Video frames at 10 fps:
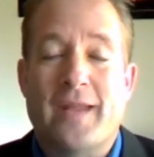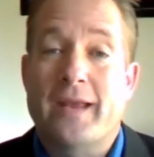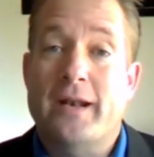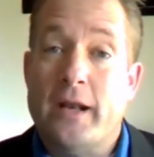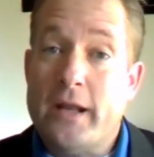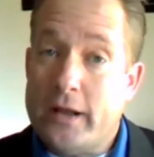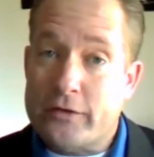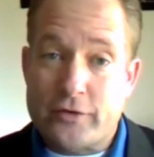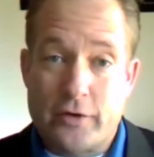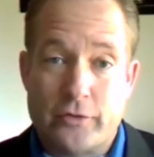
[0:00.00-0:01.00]
any
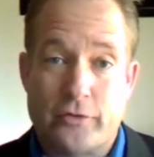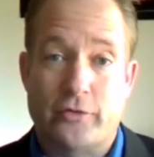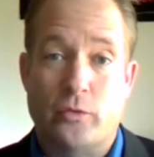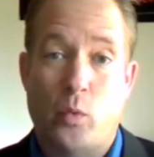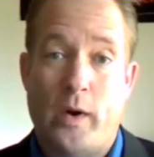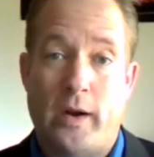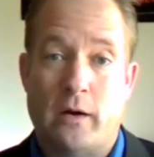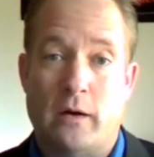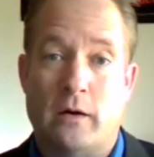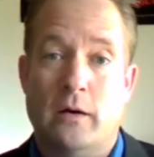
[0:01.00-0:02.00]
instance
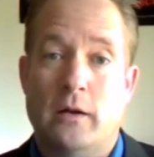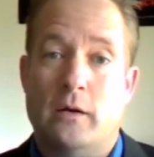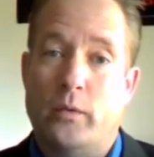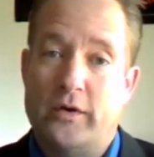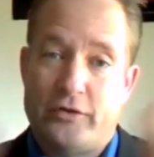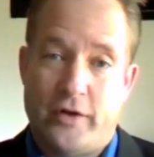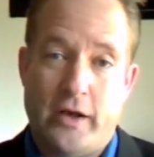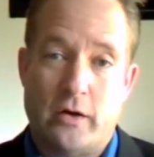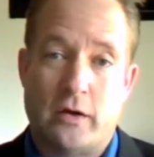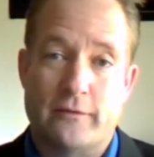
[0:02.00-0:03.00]
where what is said
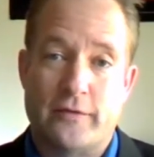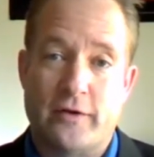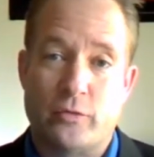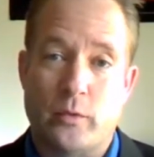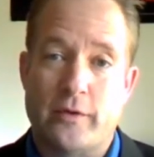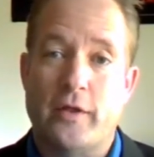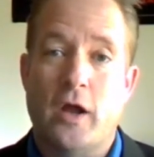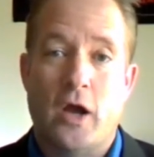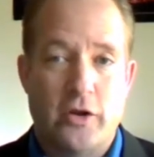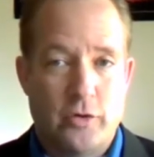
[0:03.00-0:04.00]
here conflicts with
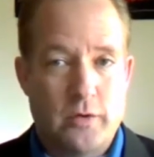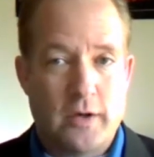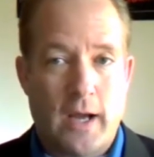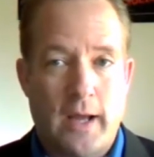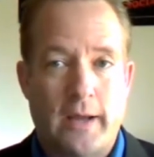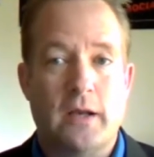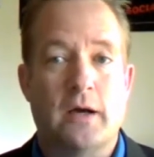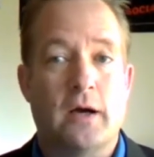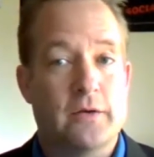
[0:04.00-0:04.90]
a unit guide,